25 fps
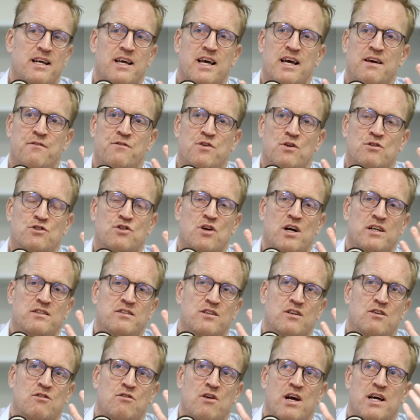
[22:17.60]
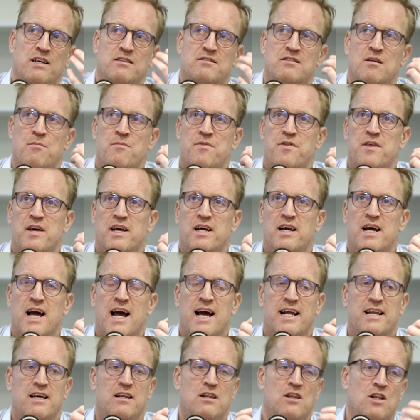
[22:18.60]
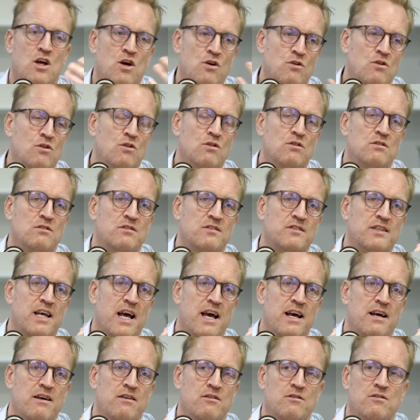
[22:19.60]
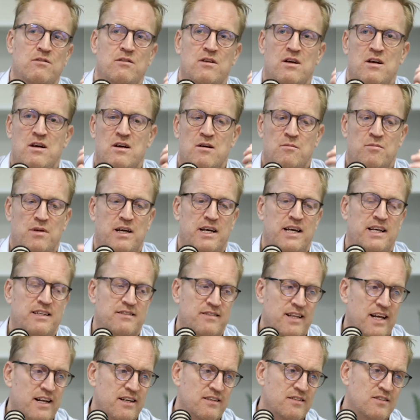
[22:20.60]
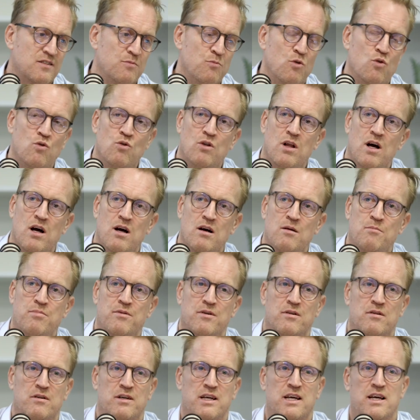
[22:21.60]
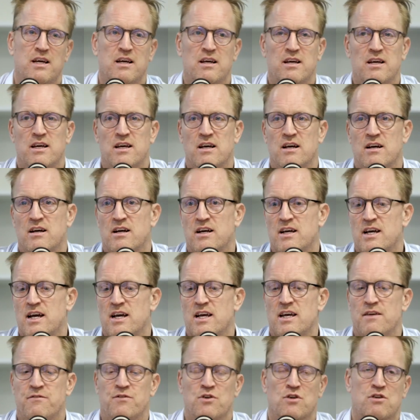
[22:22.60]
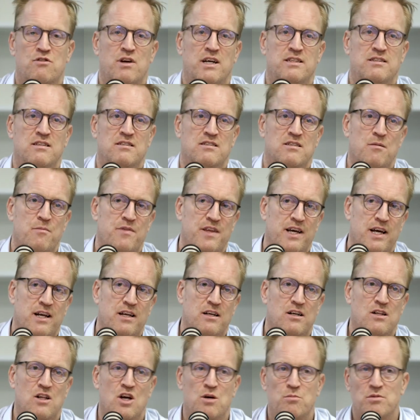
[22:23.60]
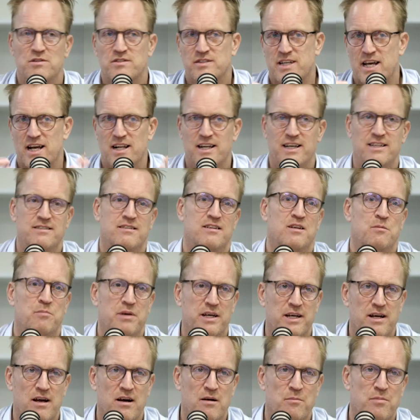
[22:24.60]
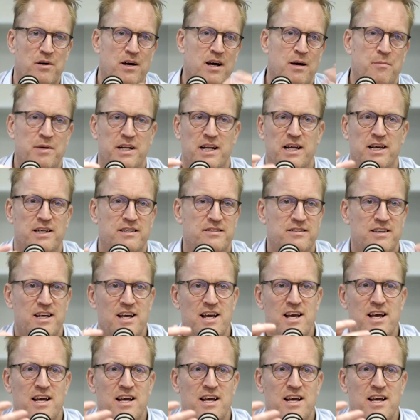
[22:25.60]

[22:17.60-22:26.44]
if you're trying to create something at a local scale, is that a small hub? If you're creating something at a global scale, is it a big hub? I mean, it's